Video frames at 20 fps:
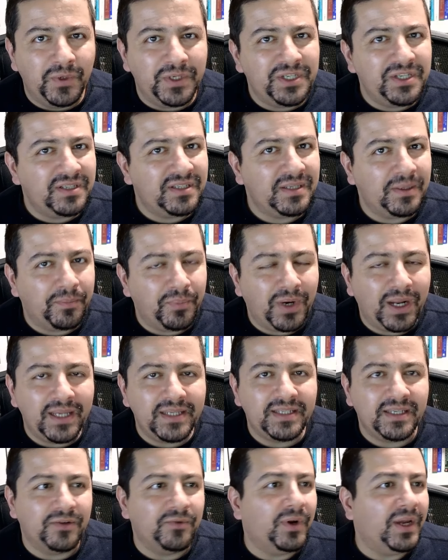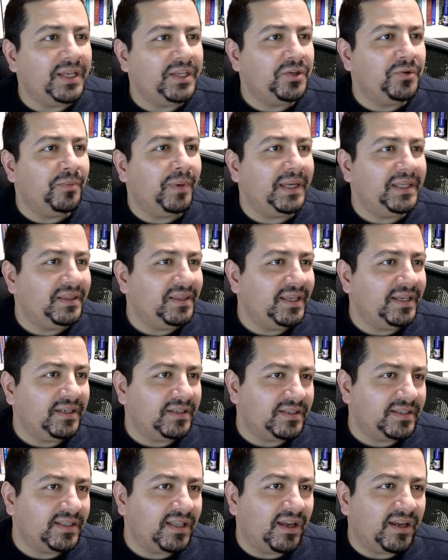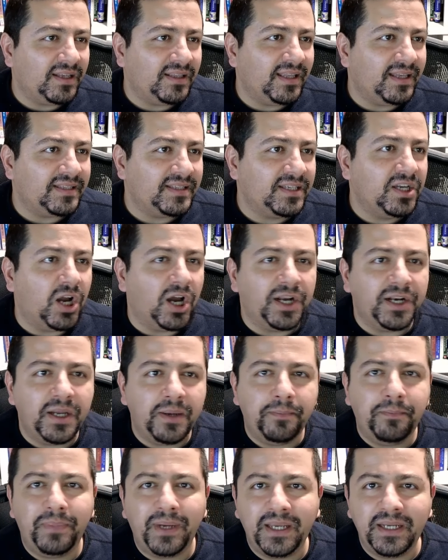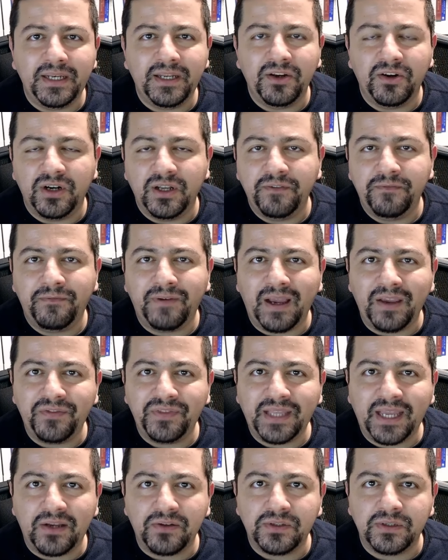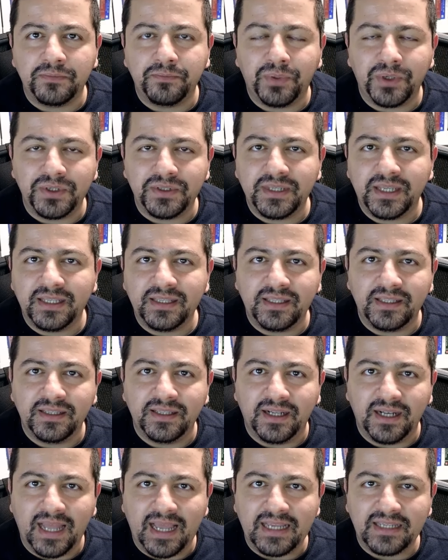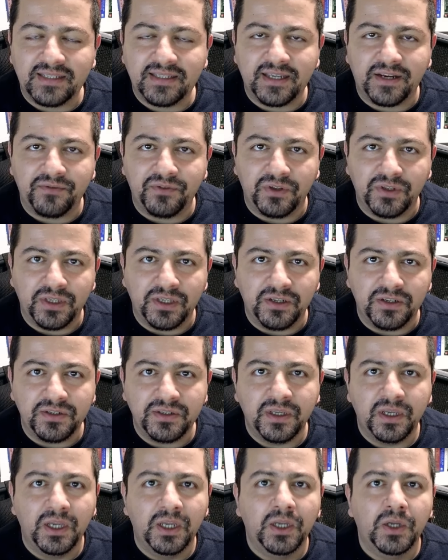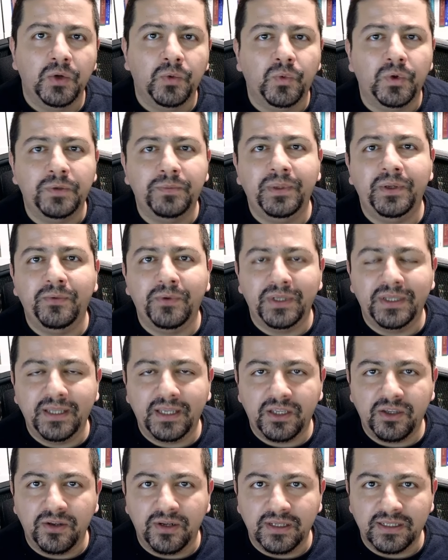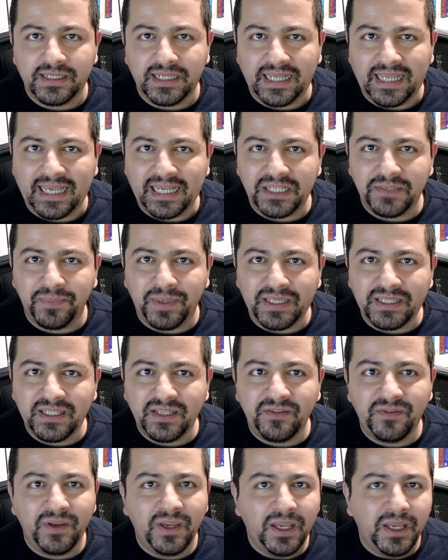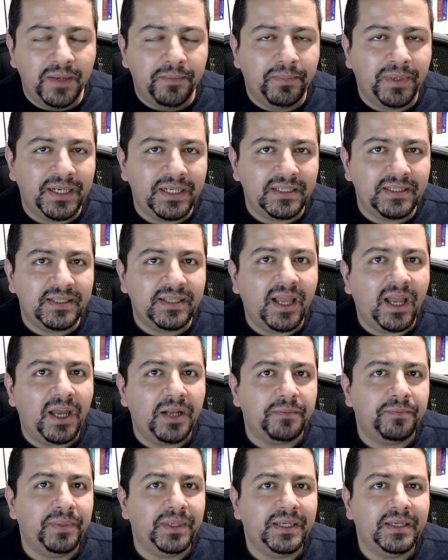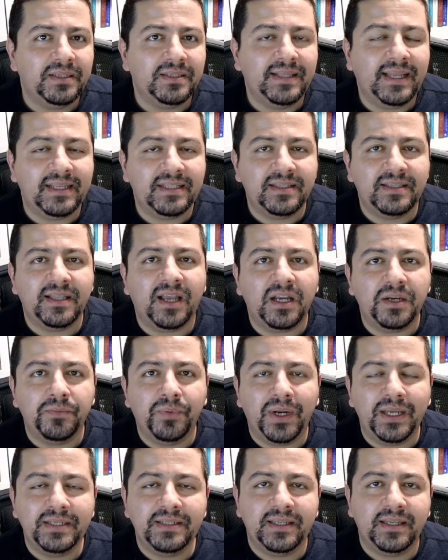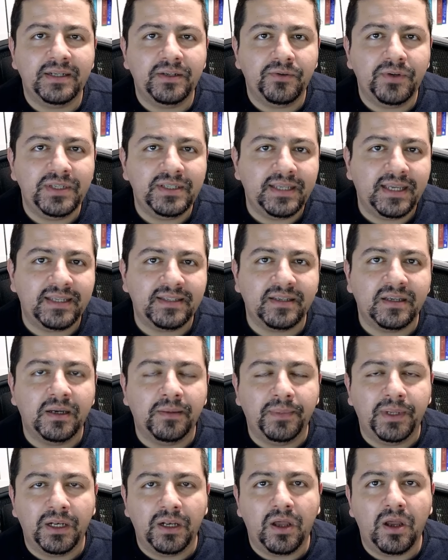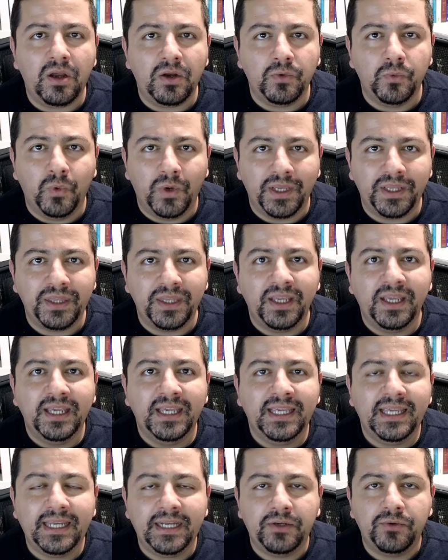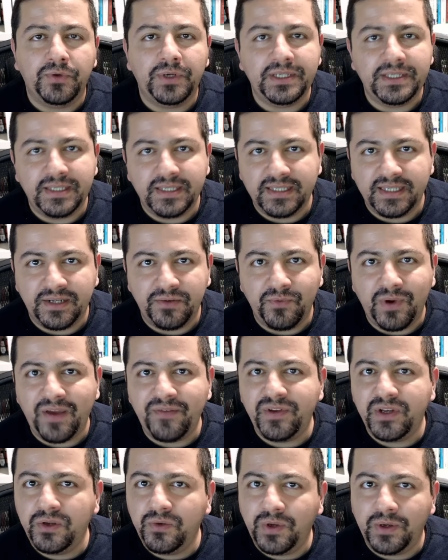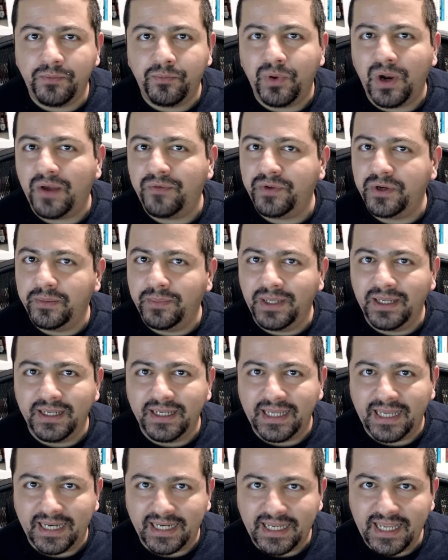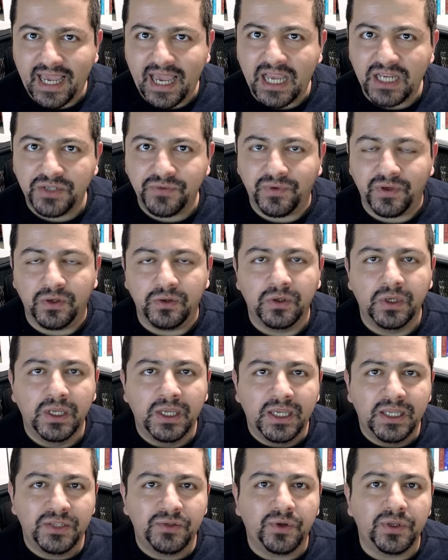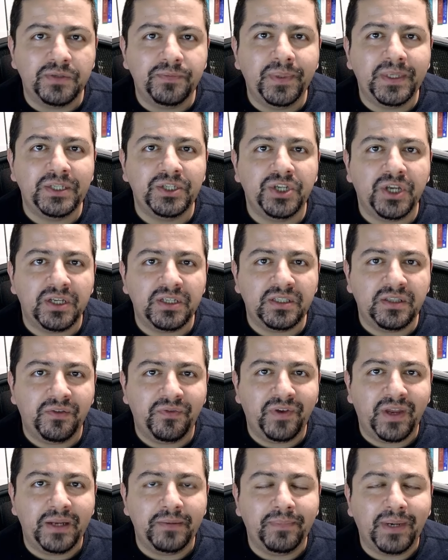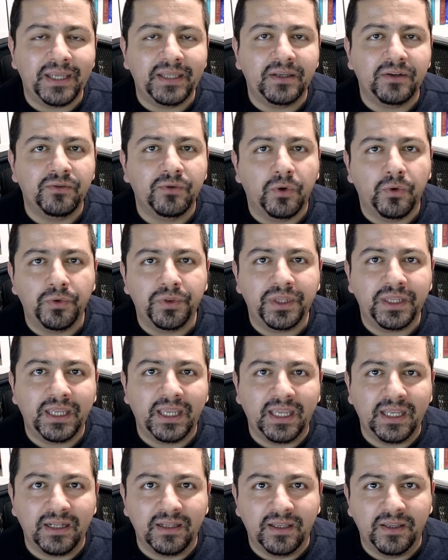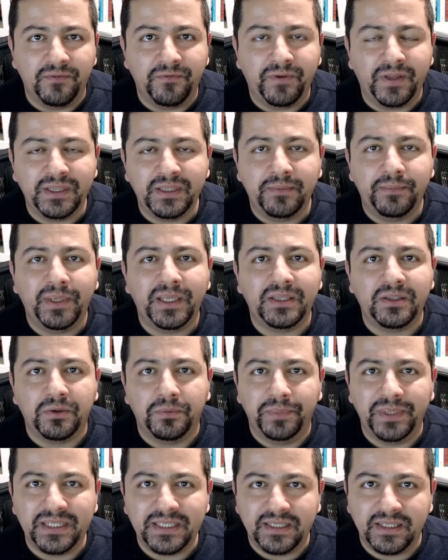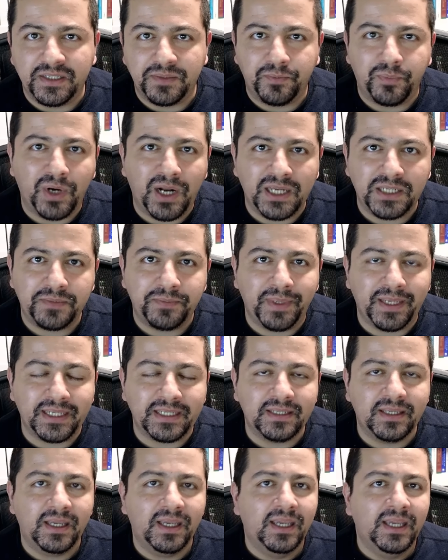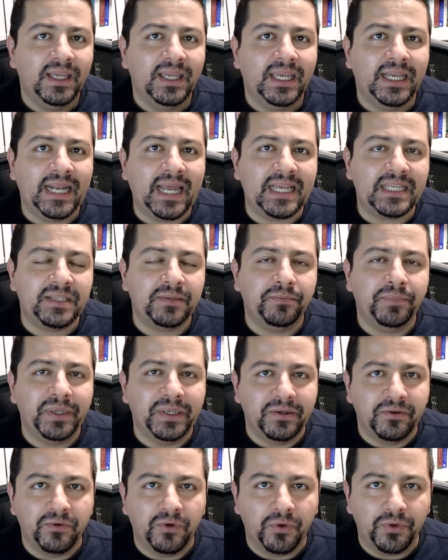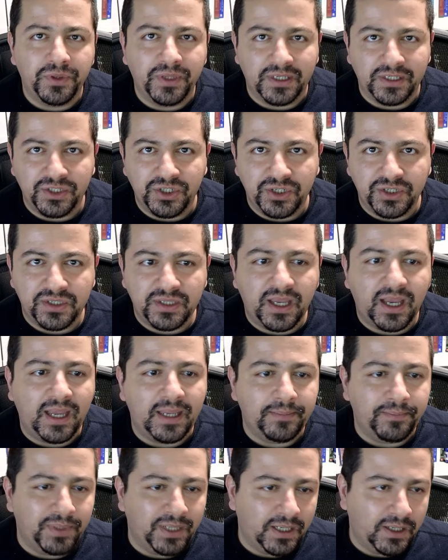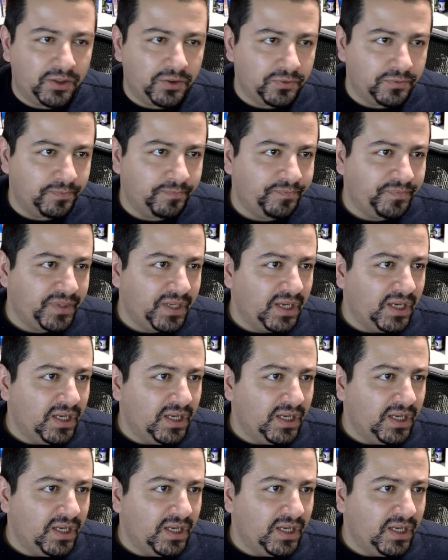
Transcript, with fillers: which is surprising, right? You might think a stock that's gone up by nearly 5,000% in the last several years would be ridiculously expensive, but it's not because that stock price increase has come along with increases in revenue and profitability and cash flow. So it's been justified by the growth in the fundamental business prospects. It hasn't been growth on just hype alone.